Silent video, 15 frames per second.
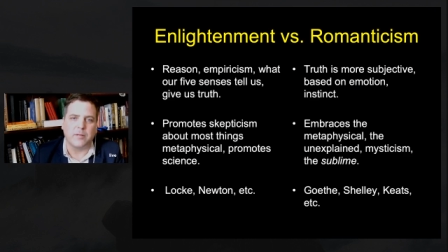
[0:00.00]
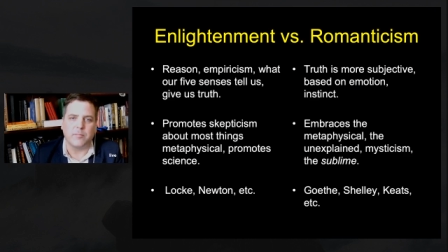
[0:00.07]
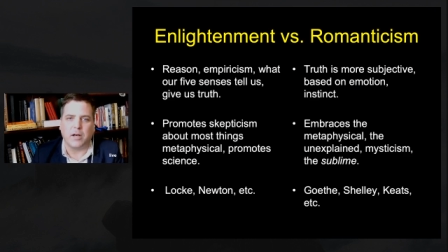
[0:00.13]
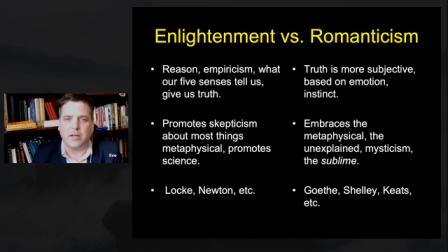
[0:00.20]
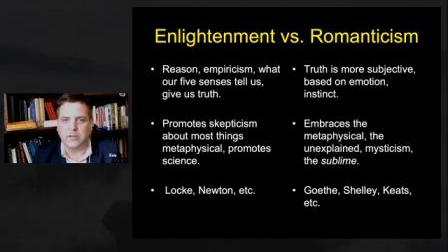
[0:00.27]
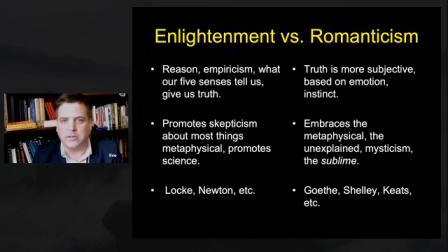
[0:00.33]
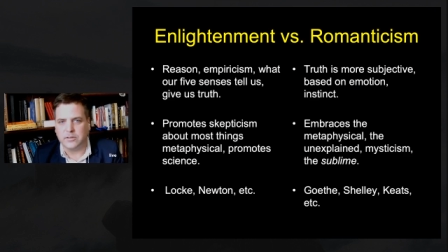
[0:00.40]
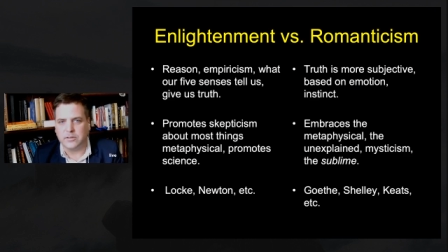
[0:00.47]

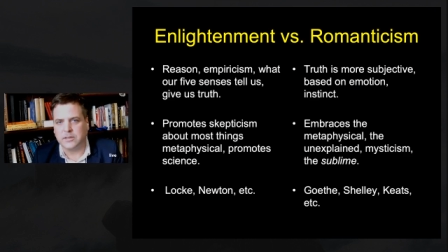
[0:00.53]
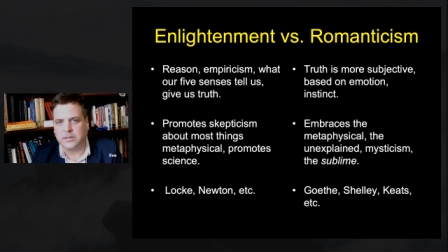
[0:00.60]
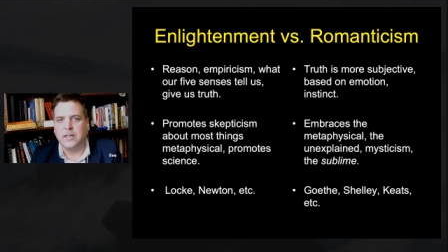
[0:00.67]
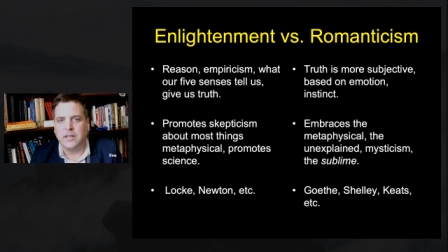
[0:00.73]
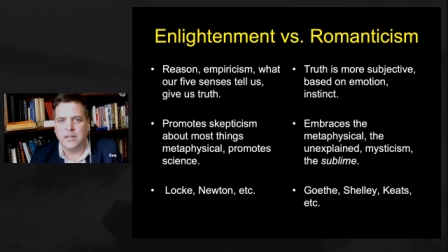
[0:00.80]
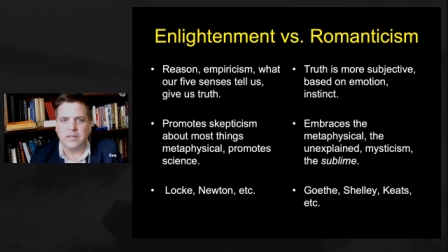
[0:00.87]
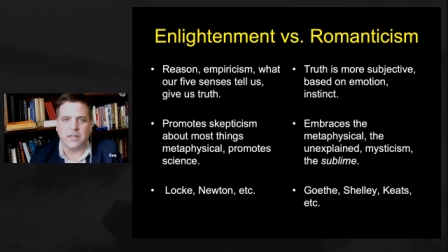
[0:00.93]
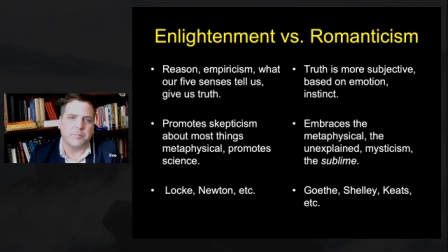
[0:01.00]
models
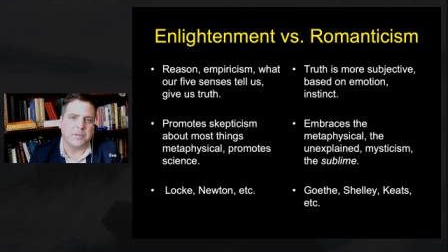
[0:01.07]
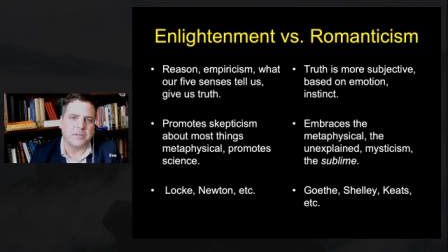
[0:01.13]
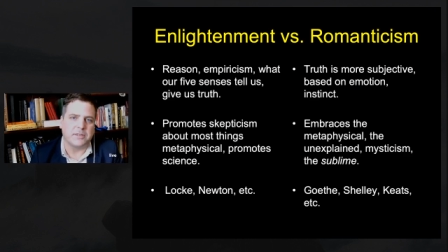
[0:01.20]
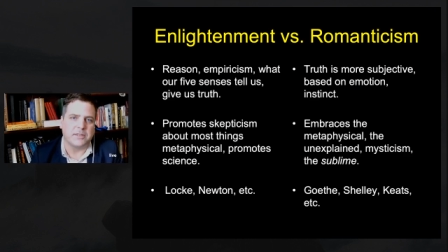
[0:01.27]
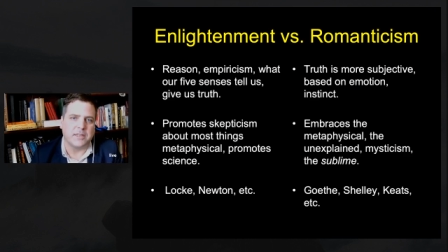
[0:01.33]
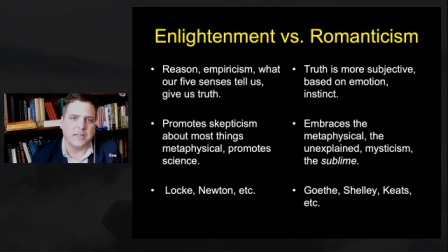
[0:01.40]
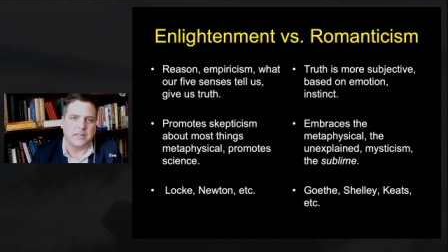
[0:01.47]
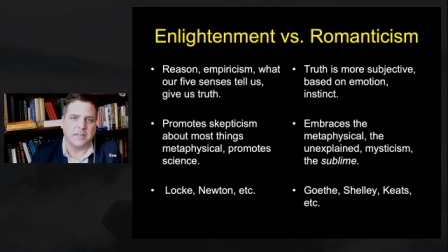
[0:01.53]
that
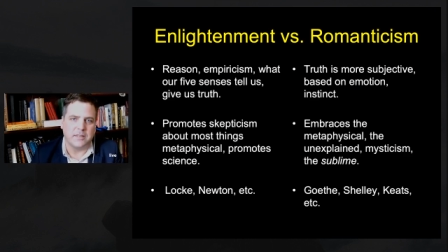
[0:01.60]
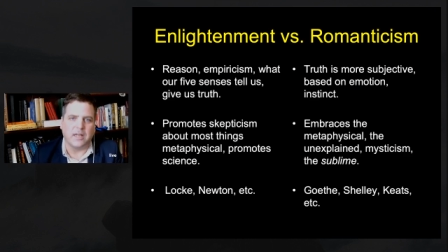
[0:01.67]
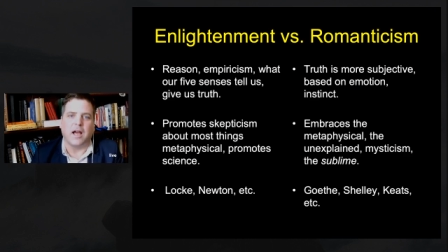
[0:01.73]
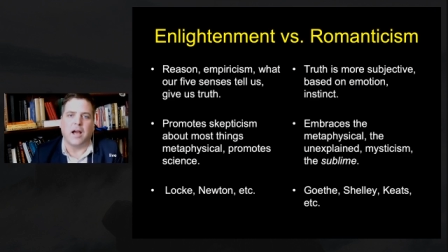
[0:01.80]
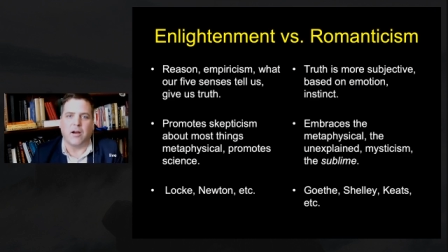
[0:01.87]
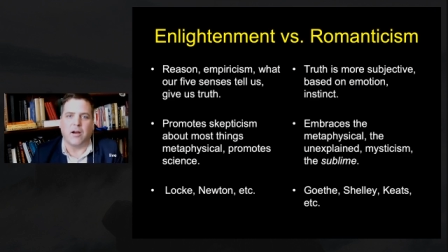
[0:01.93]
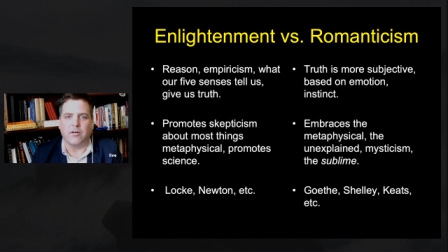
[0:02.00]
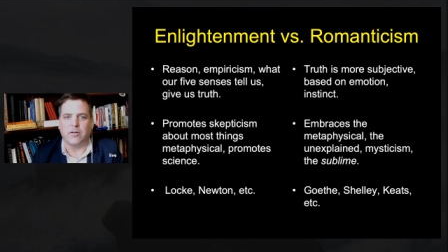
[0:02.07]
preceded
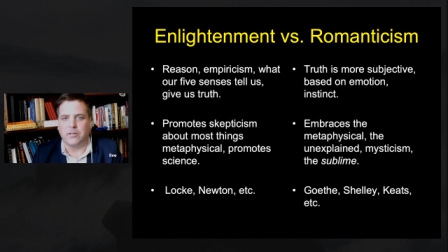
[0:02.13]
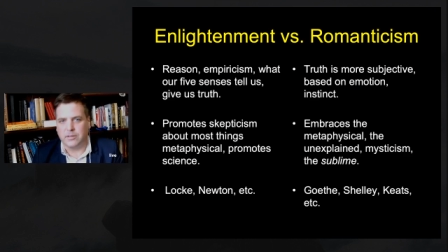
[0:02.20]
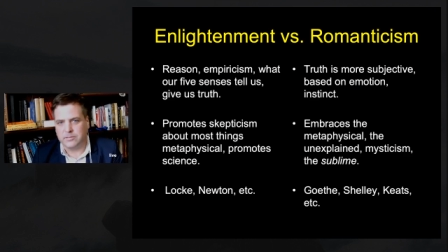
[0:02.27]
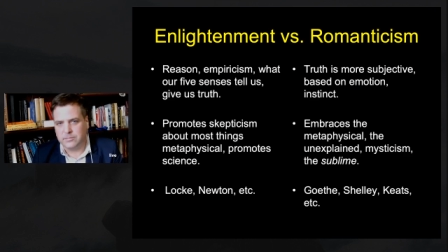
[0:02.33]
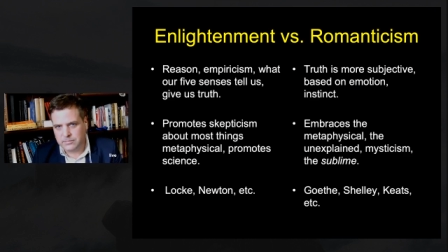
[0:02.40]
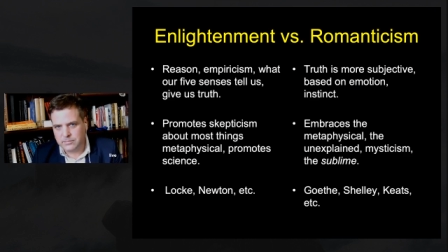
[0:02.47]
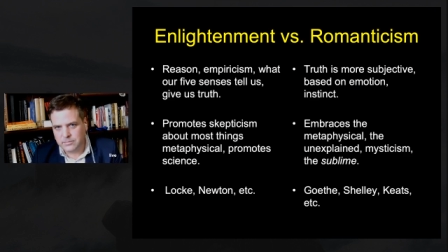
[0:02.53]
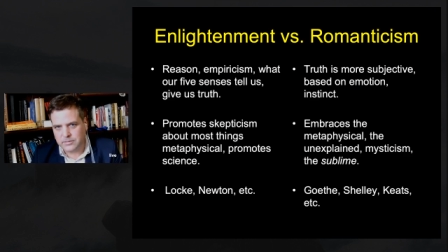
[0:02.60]
our
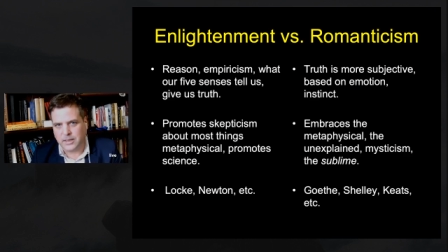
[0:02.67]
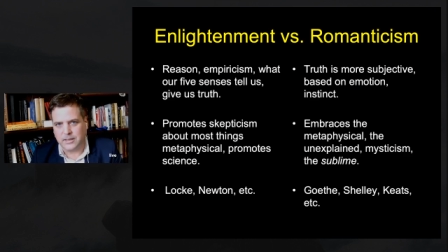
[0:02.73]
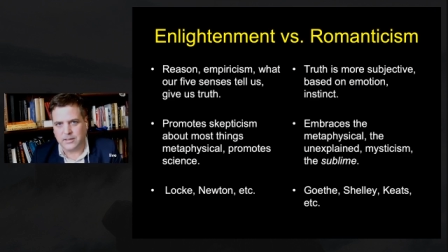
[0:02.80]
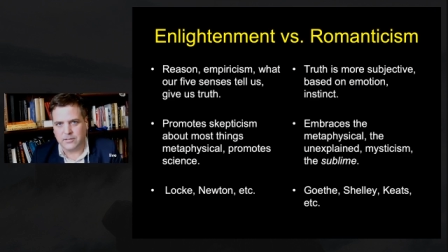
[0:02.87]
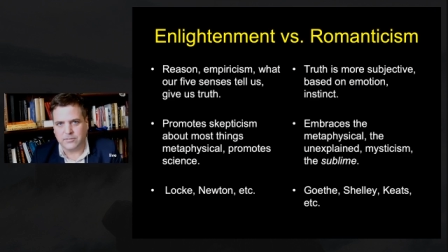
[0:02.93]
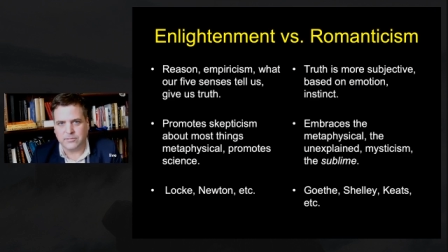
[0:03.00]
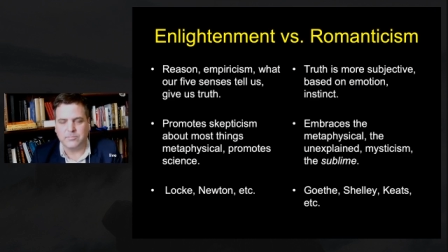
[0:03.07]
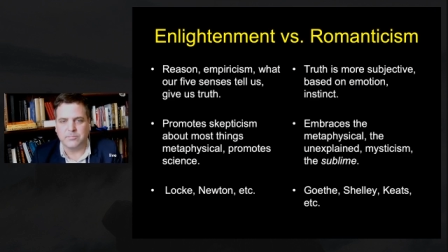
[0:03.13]
kind of